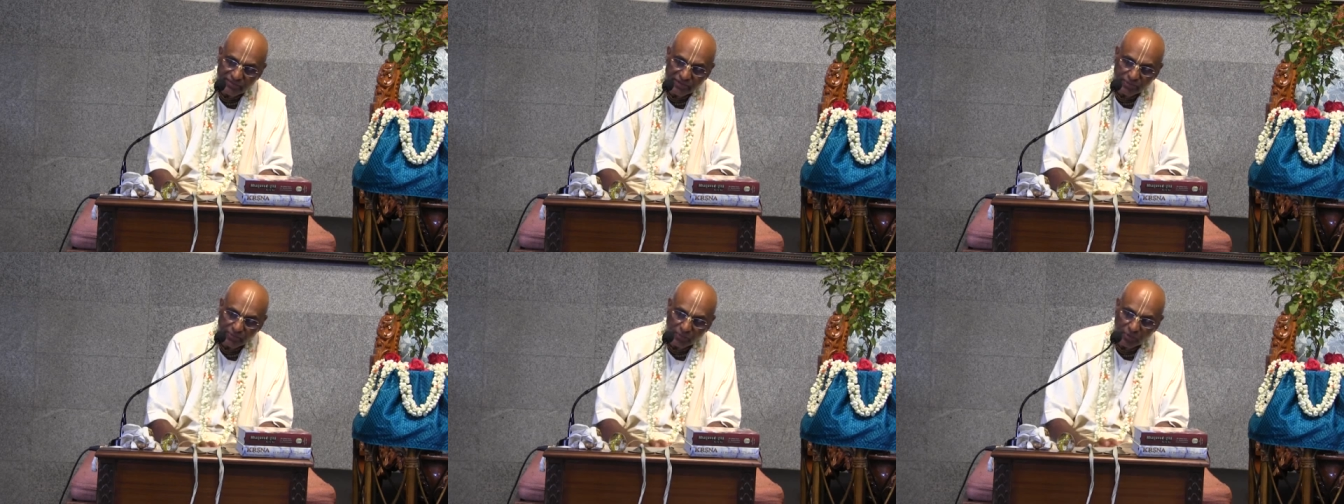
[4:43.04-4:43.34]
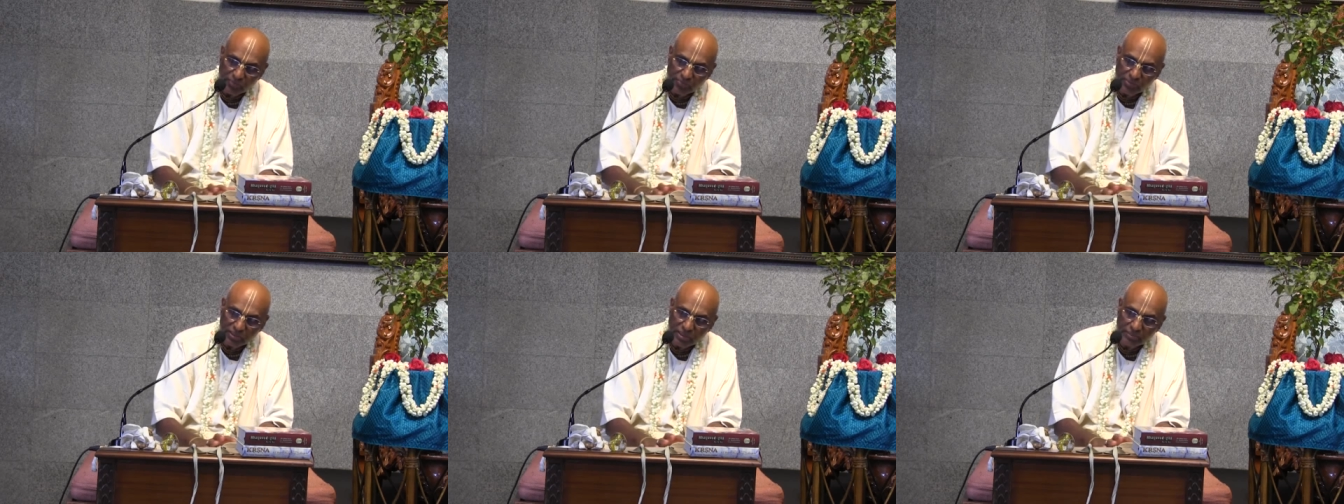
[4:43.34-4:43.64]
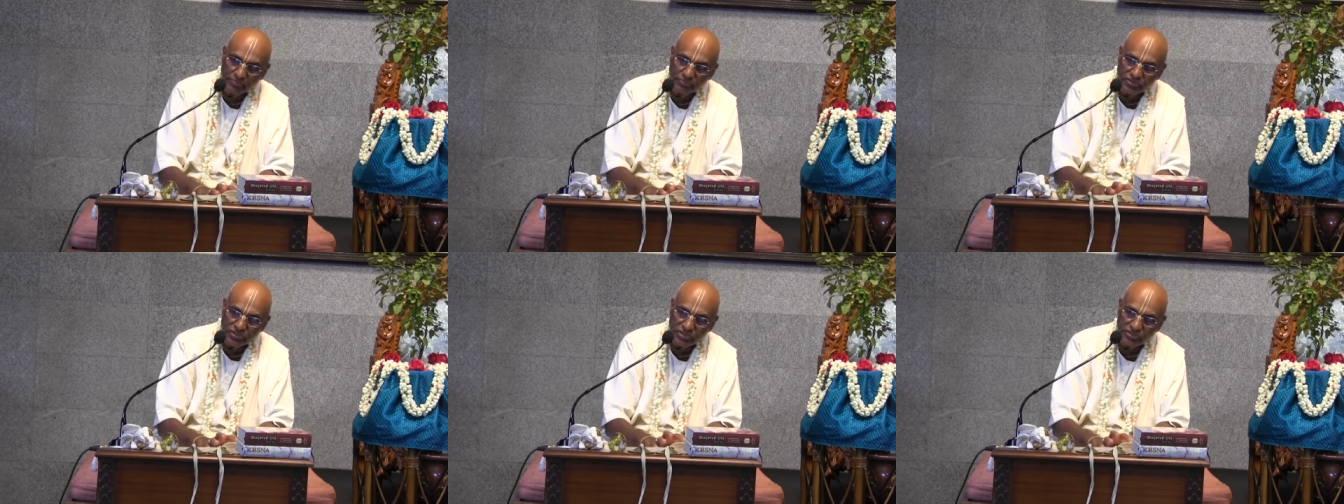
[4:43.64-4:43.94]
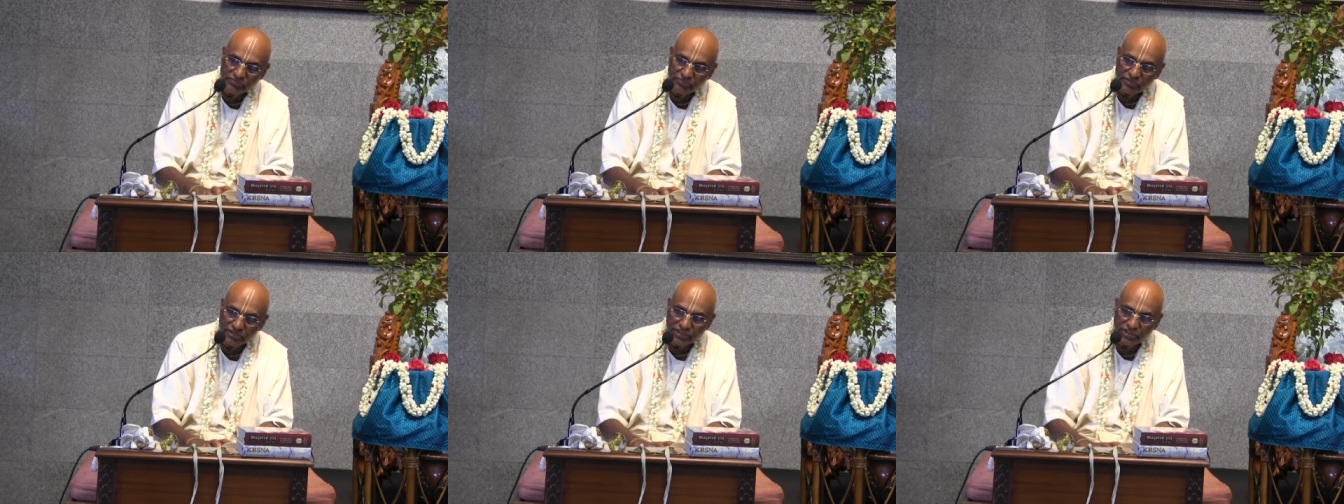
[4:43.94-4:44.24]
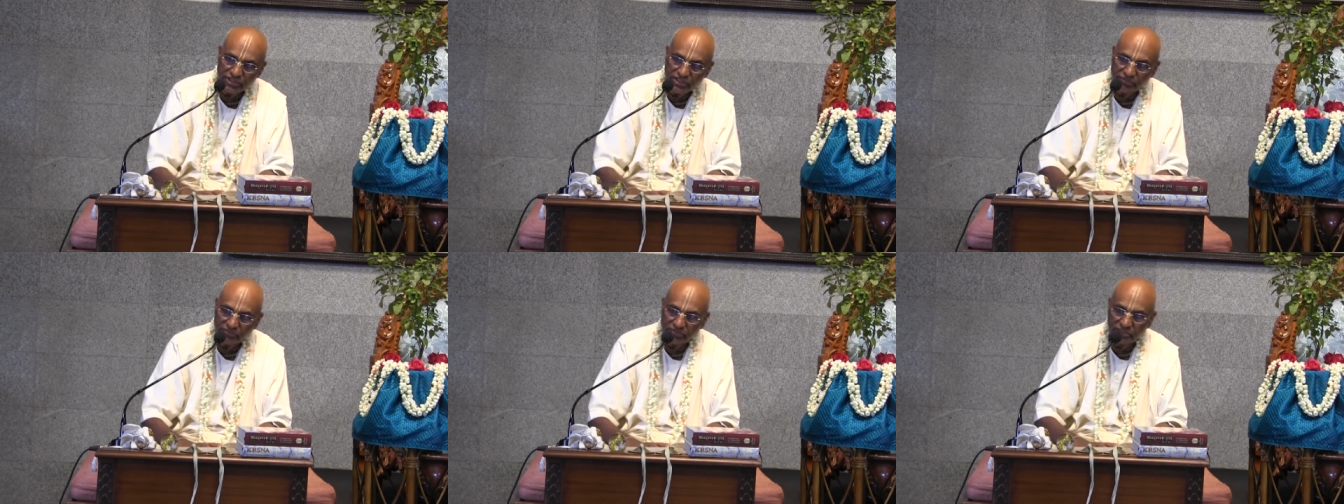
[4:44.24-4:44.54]
when one becomes a
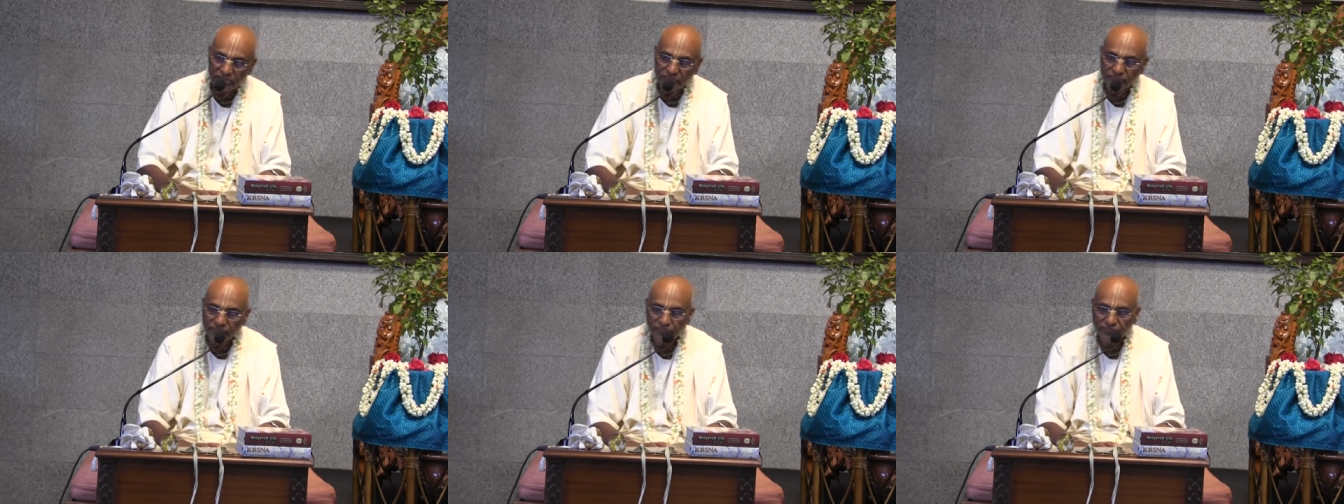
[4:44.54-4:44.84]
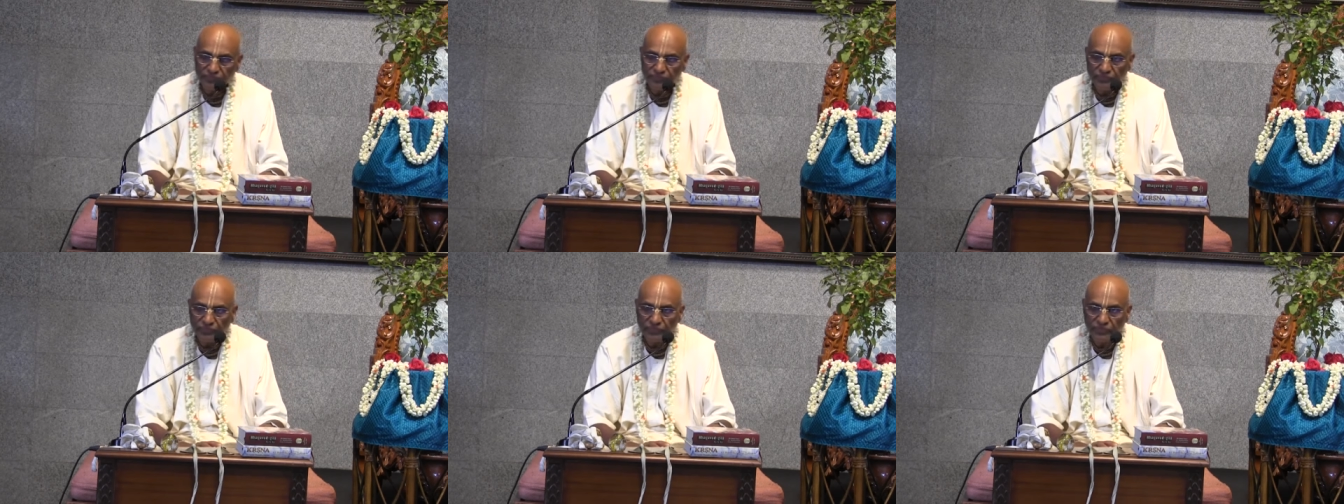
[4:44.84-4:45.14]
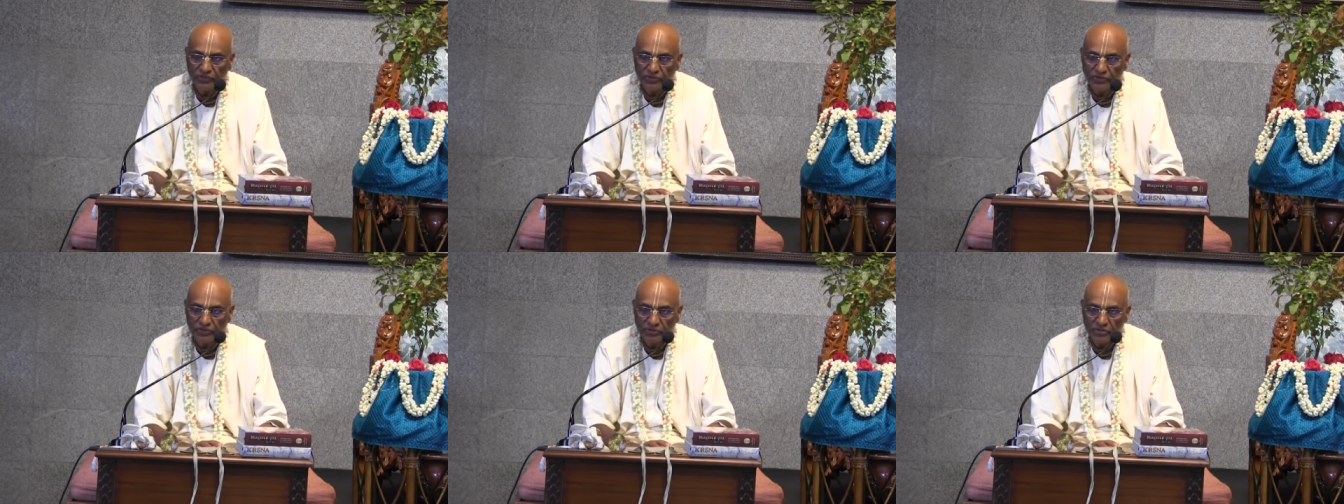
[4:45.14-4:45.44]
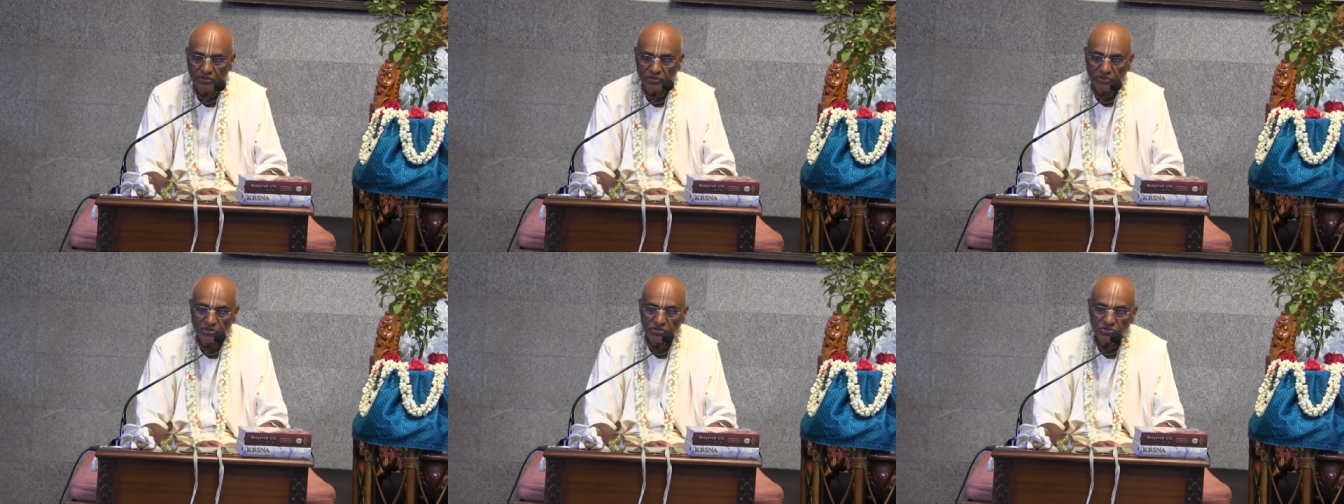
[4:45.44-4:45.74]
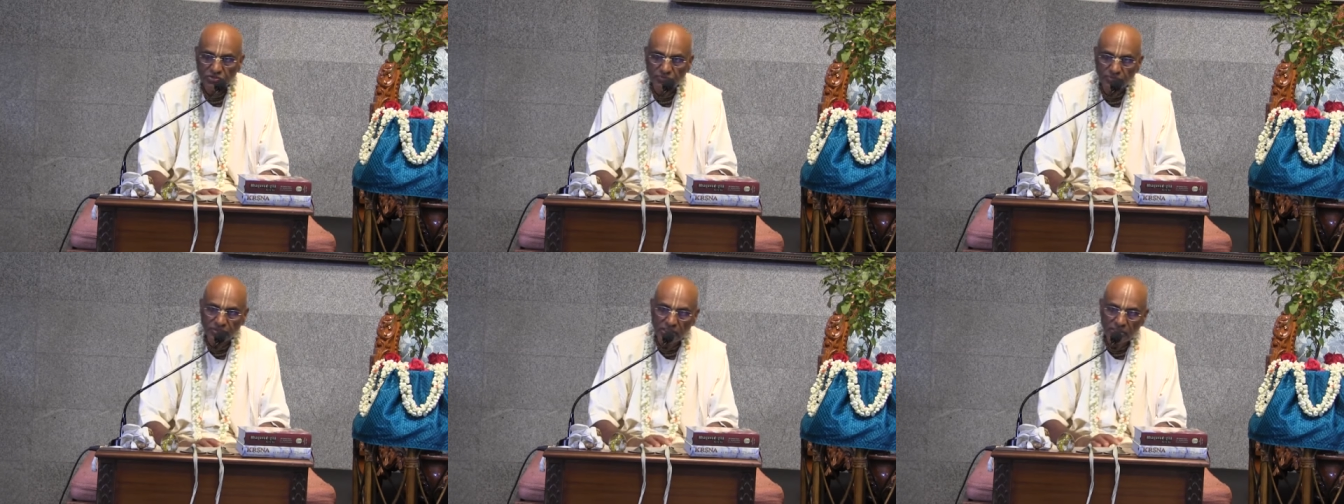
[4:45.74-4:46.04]
Vaishnava.
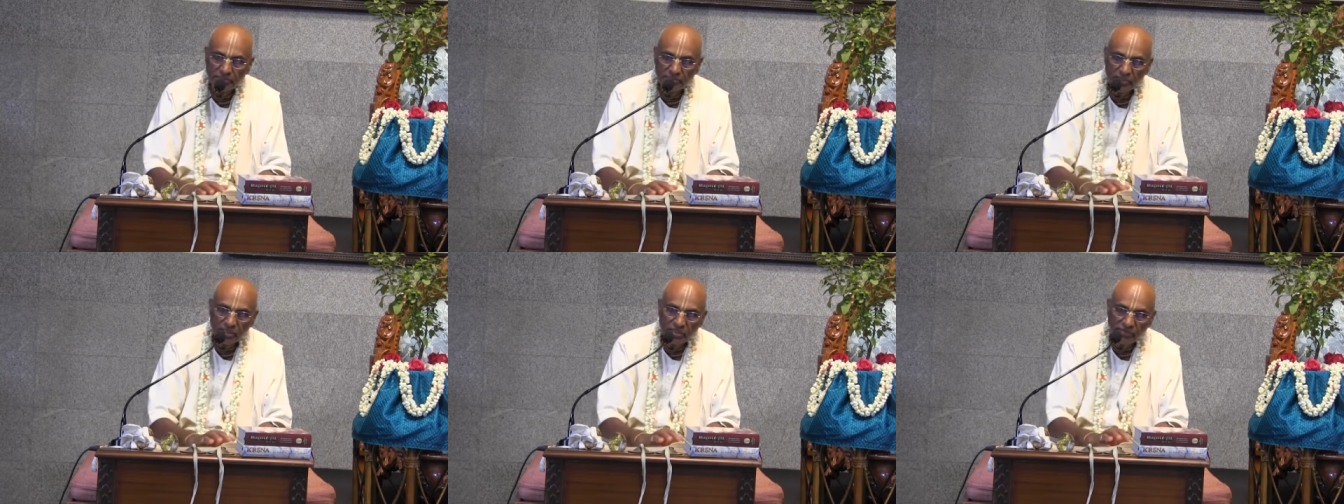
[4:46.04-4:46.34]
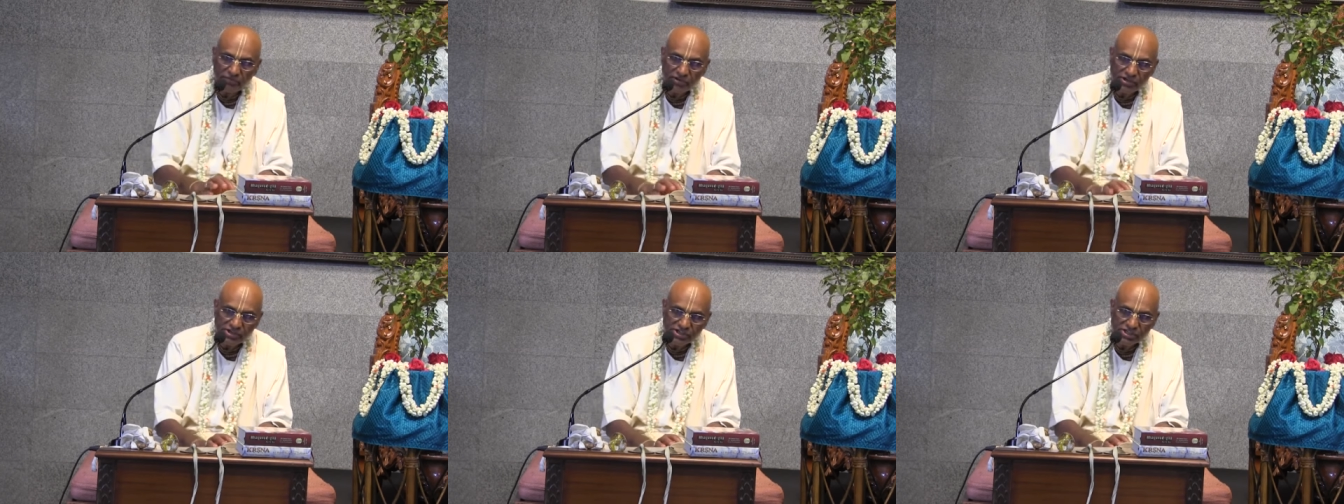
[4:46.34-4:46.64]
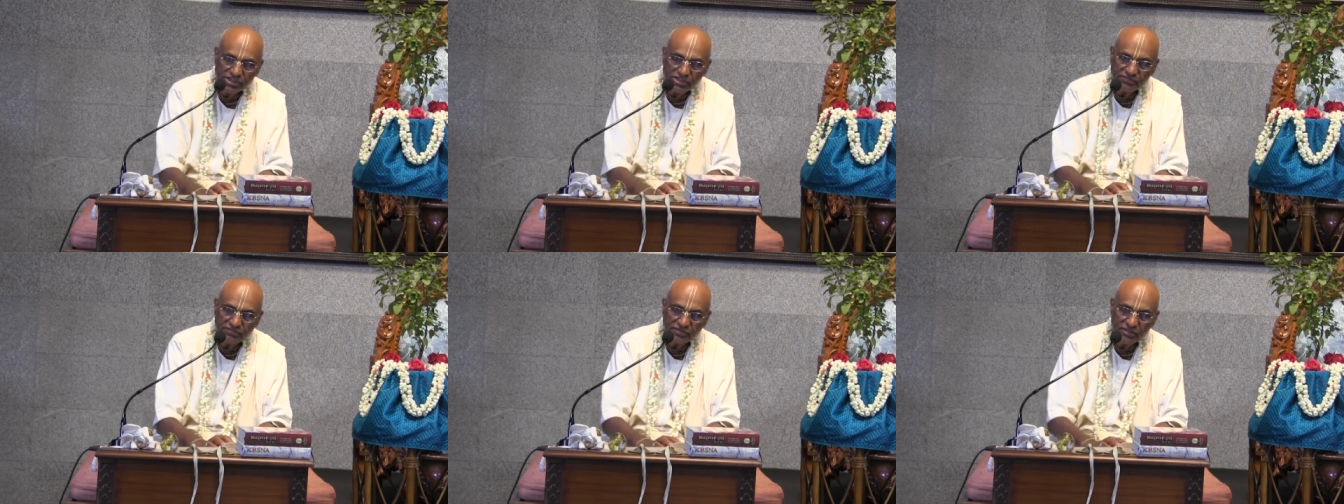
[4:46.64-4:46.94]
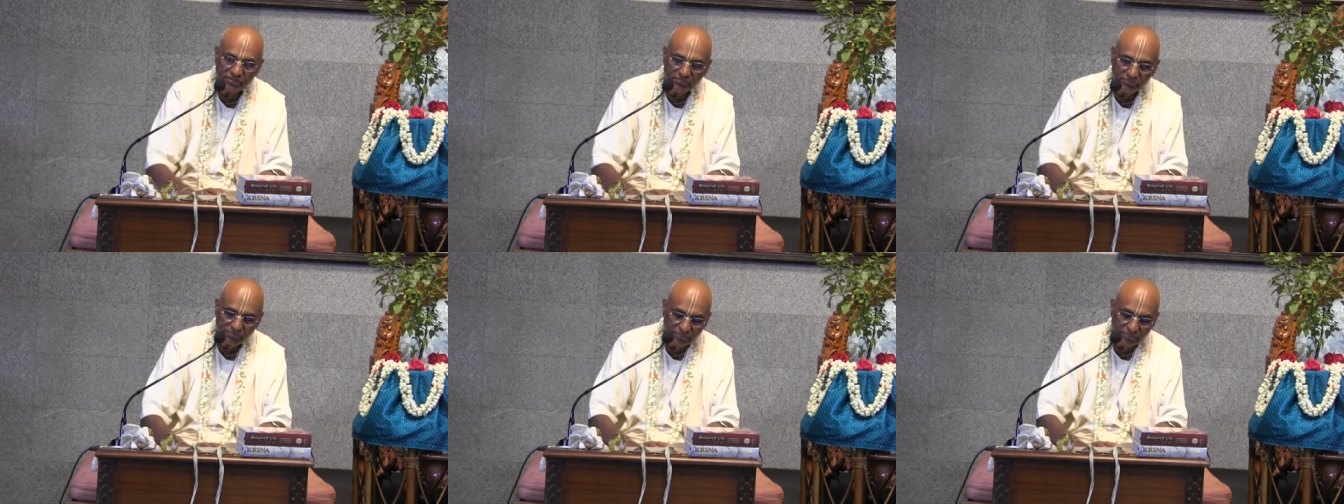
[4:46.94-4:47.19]
So becoming a Vaishnava